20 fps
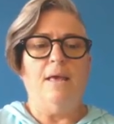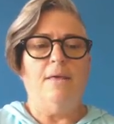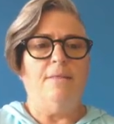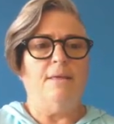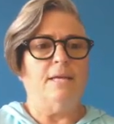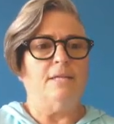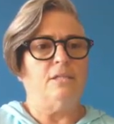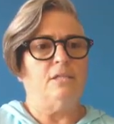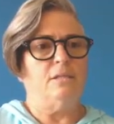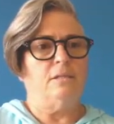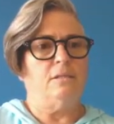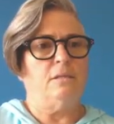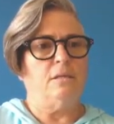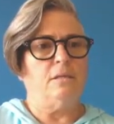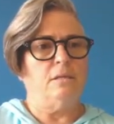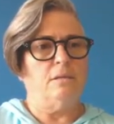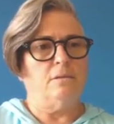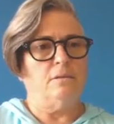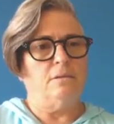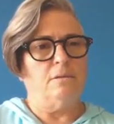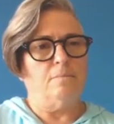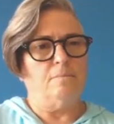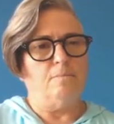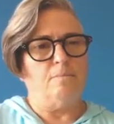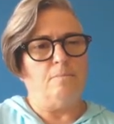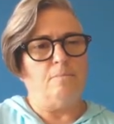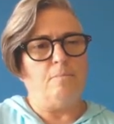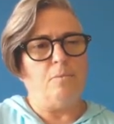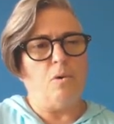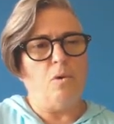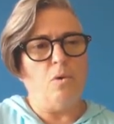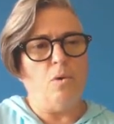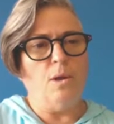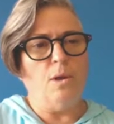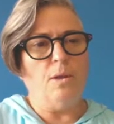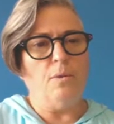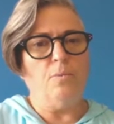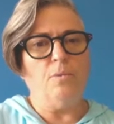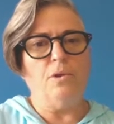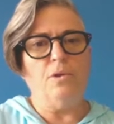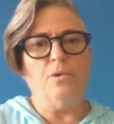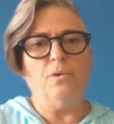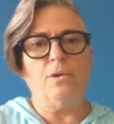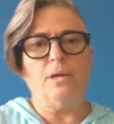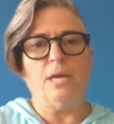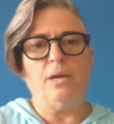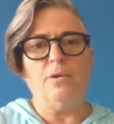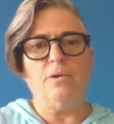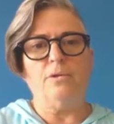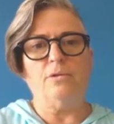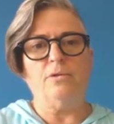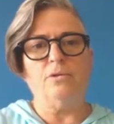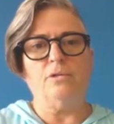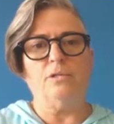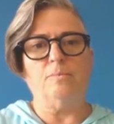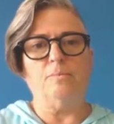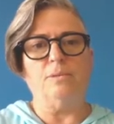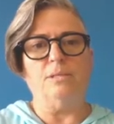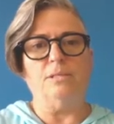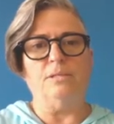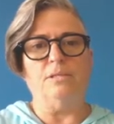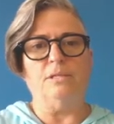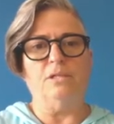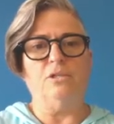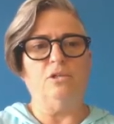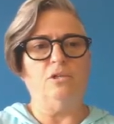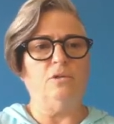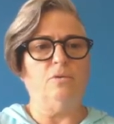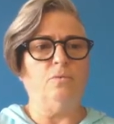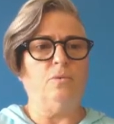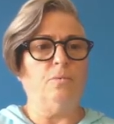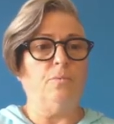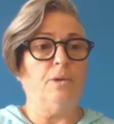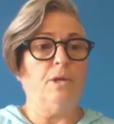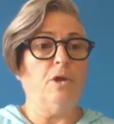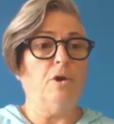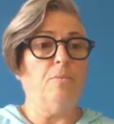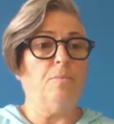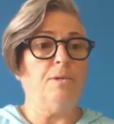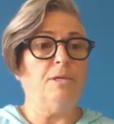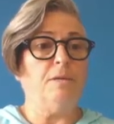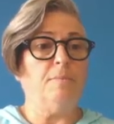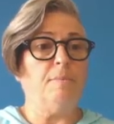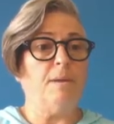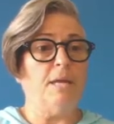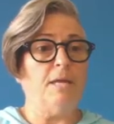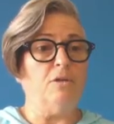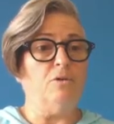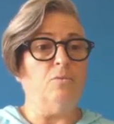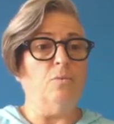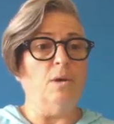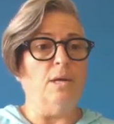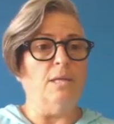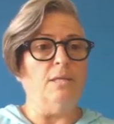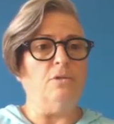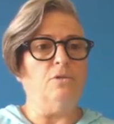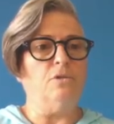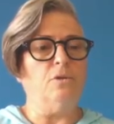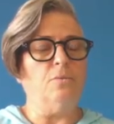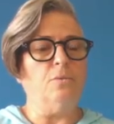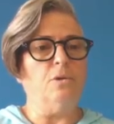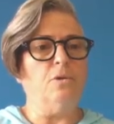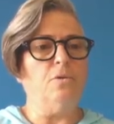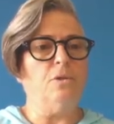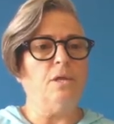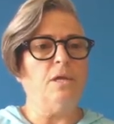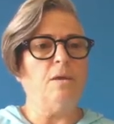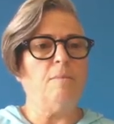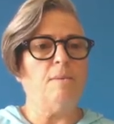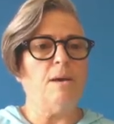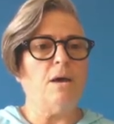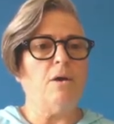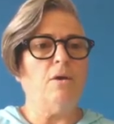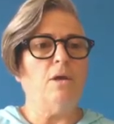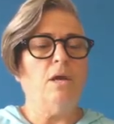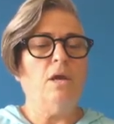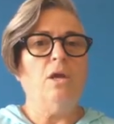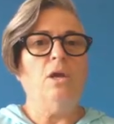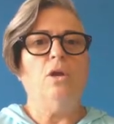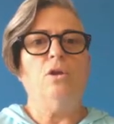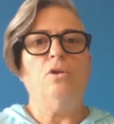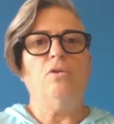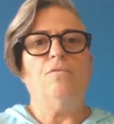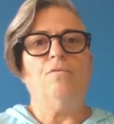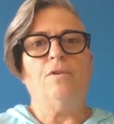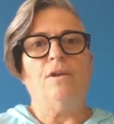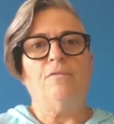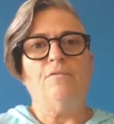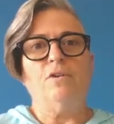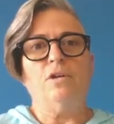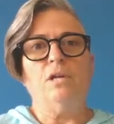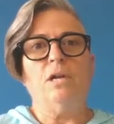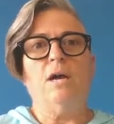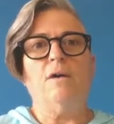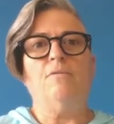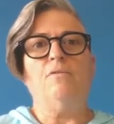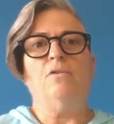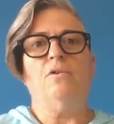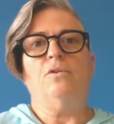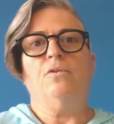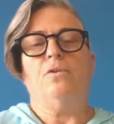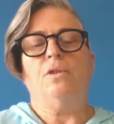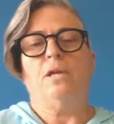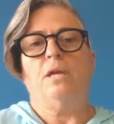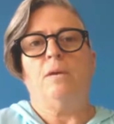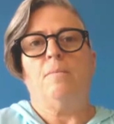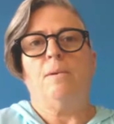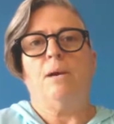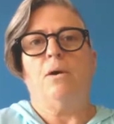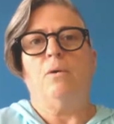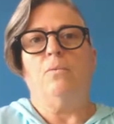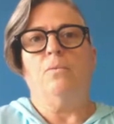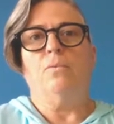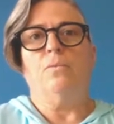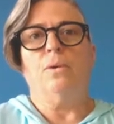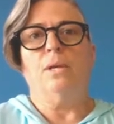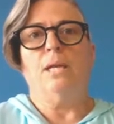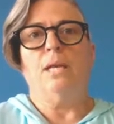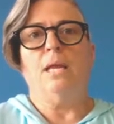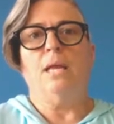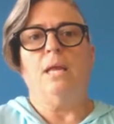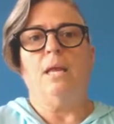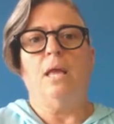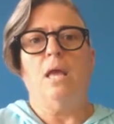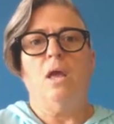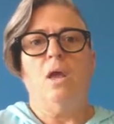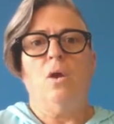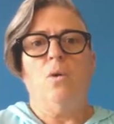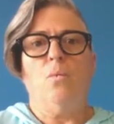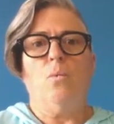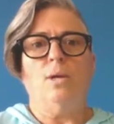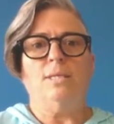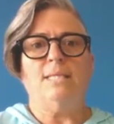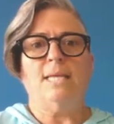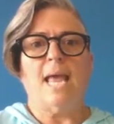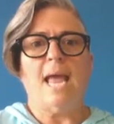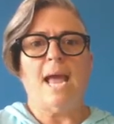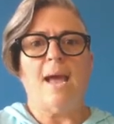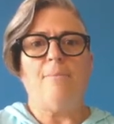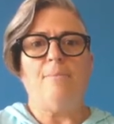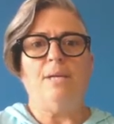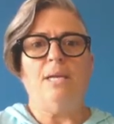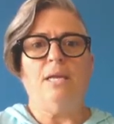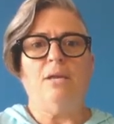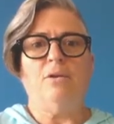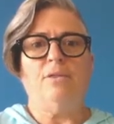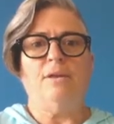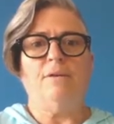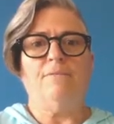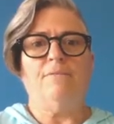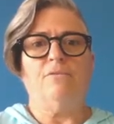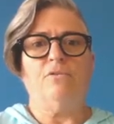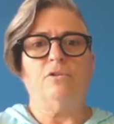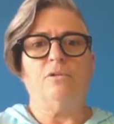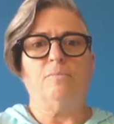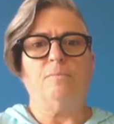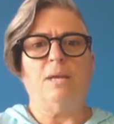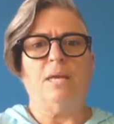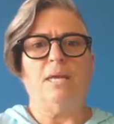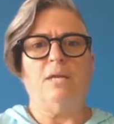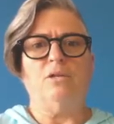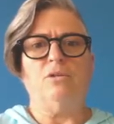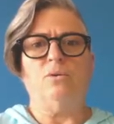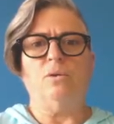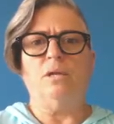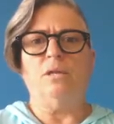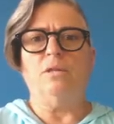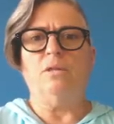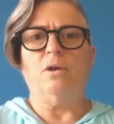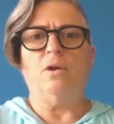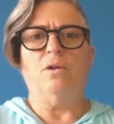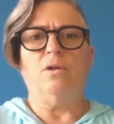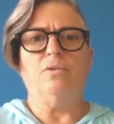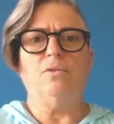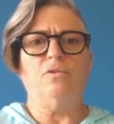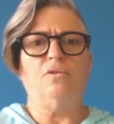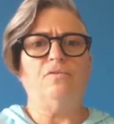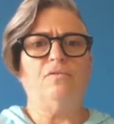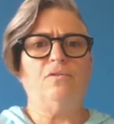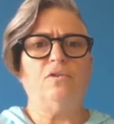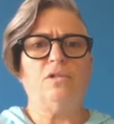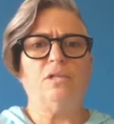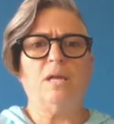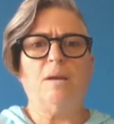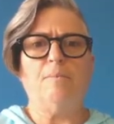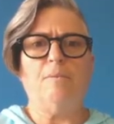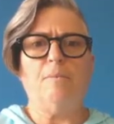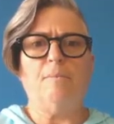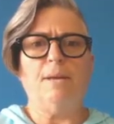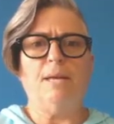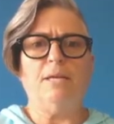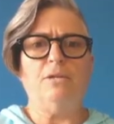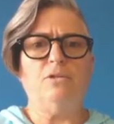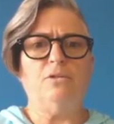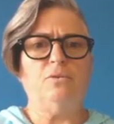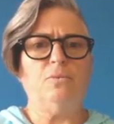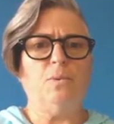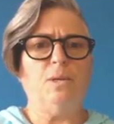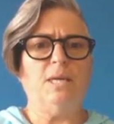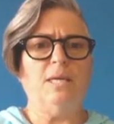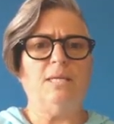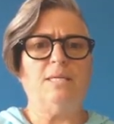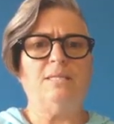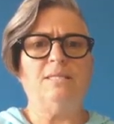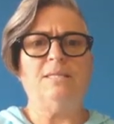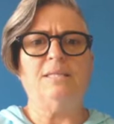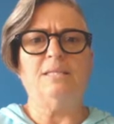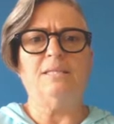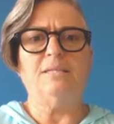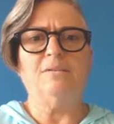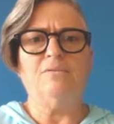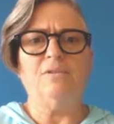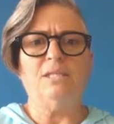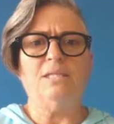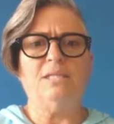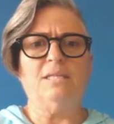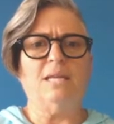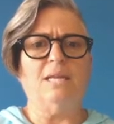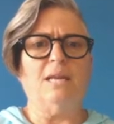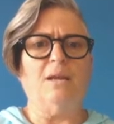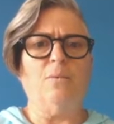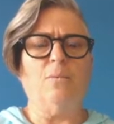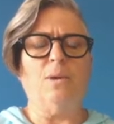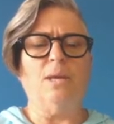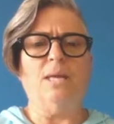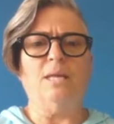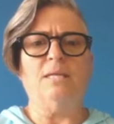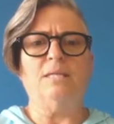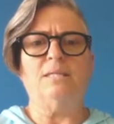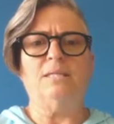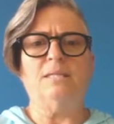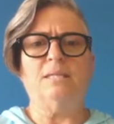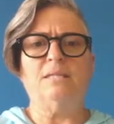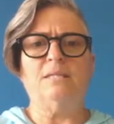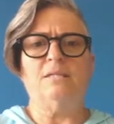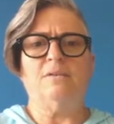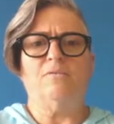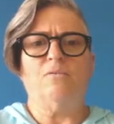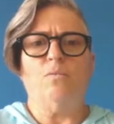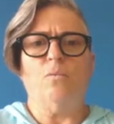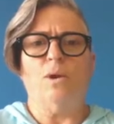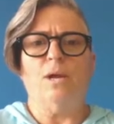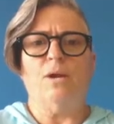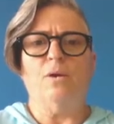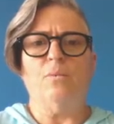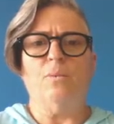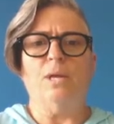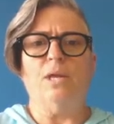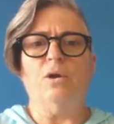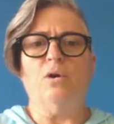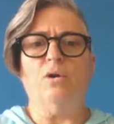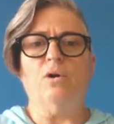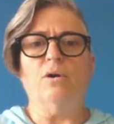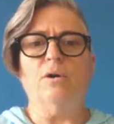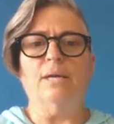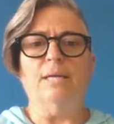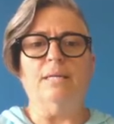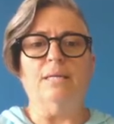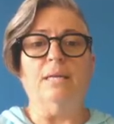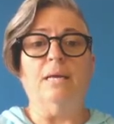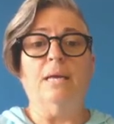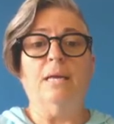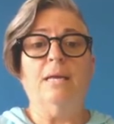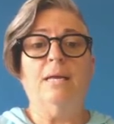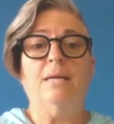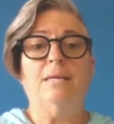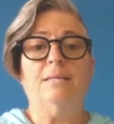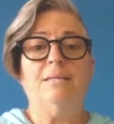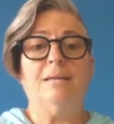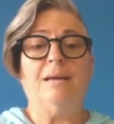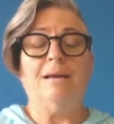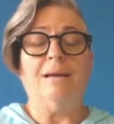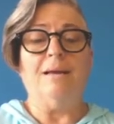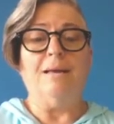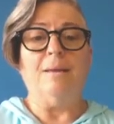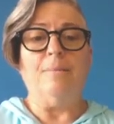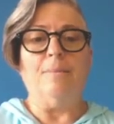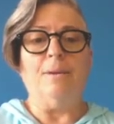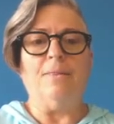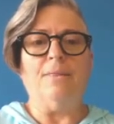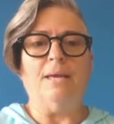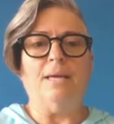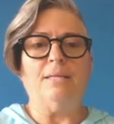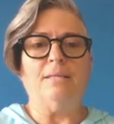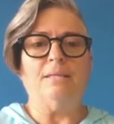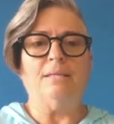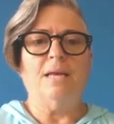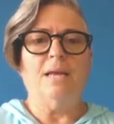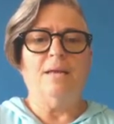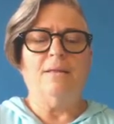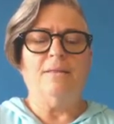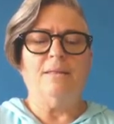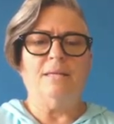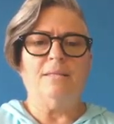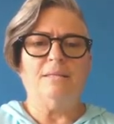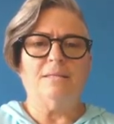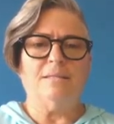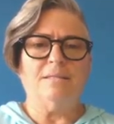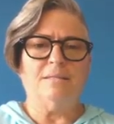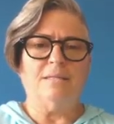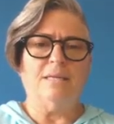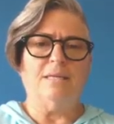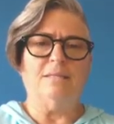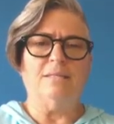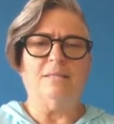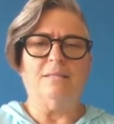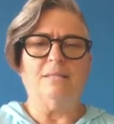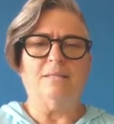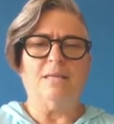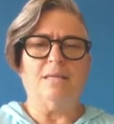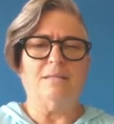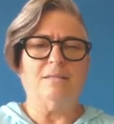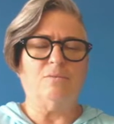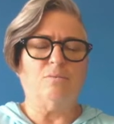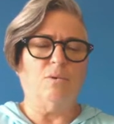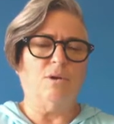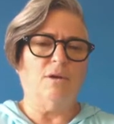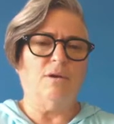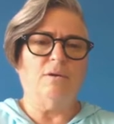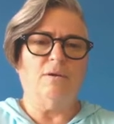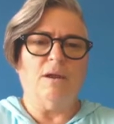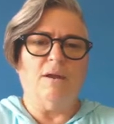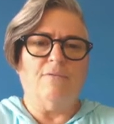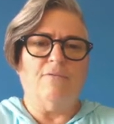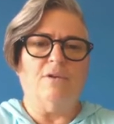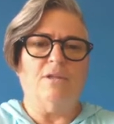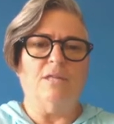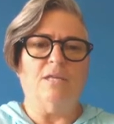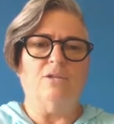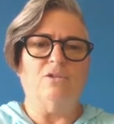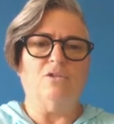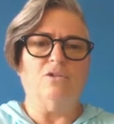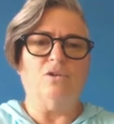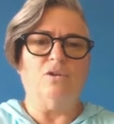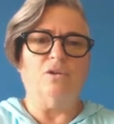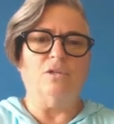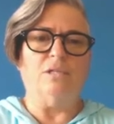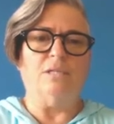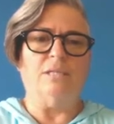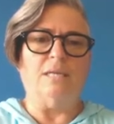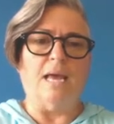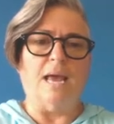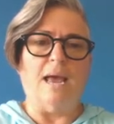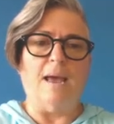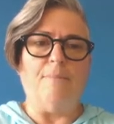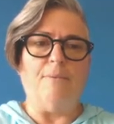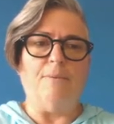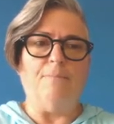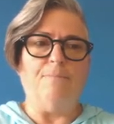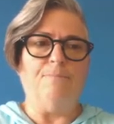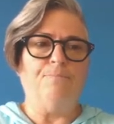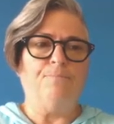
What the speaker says: That's the point where your character is positioned when we open to page 1. So when you think about your favorite novel, you think about reading what's happening on that first page. And on those first couple pages, we get a sense of the setting, we get a sense of where we are in time, and that's a stasis. That's where everything starts to happen.